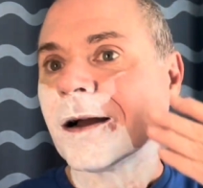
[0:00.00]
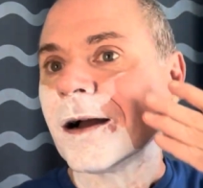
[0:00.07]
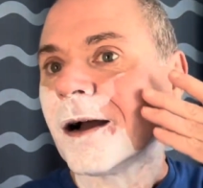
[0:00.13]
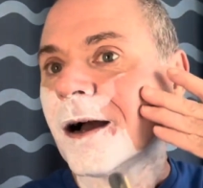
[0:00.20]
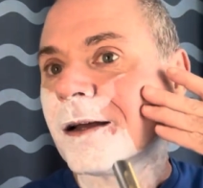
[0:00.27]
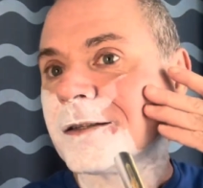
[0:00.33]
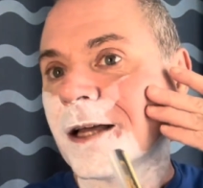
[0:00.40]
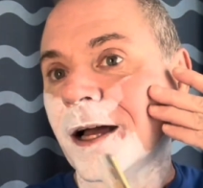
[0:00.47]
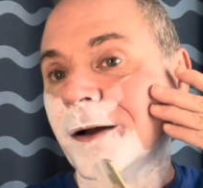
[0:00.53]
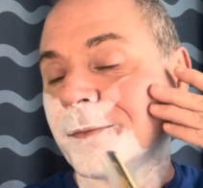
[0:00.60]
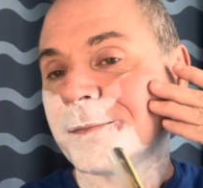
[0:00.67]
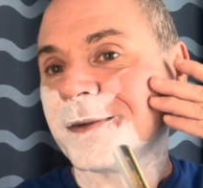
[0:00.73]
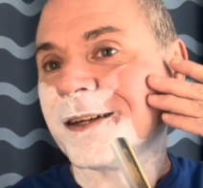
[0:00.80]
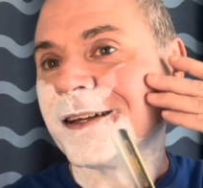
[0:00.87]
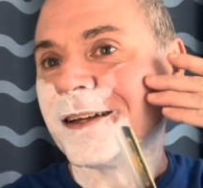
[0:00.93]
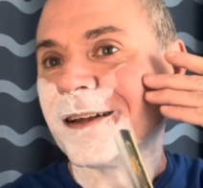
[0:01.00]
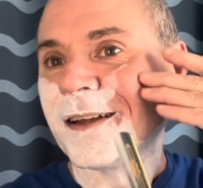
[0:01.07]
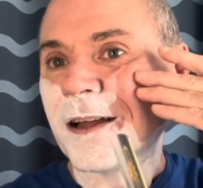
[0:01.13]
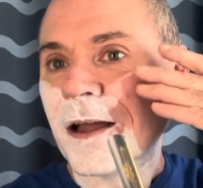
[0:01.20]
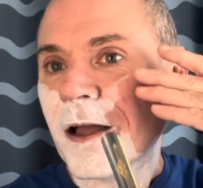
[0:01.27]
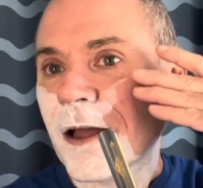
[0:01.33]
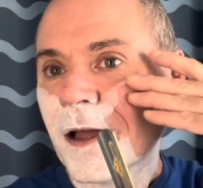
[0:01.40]
I
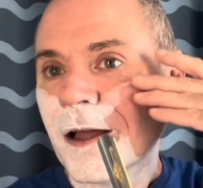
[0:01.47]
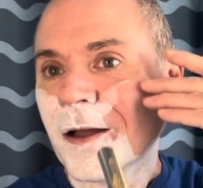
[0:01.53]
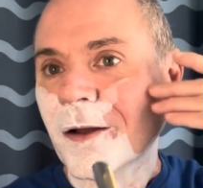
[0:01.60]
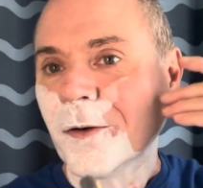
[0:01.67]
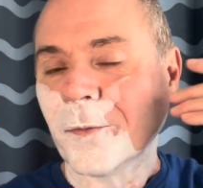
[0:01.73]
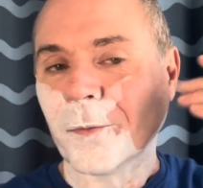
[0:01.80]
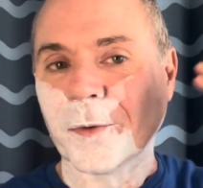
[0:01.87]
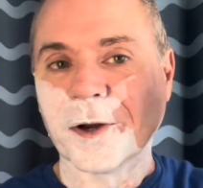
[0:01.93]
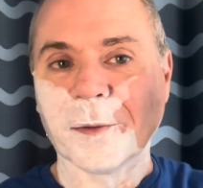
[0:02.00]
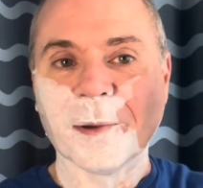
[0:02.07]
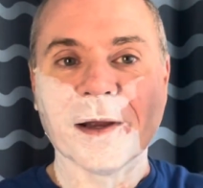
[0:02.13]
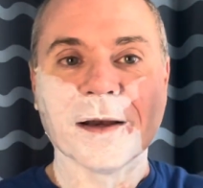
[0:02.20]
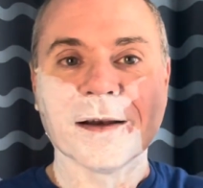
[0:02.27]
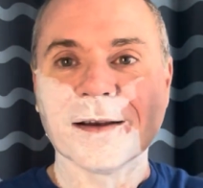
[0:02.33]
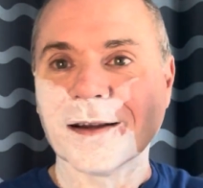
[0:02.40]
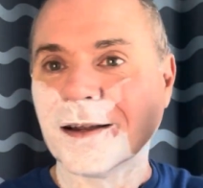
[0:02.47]
what do you mean?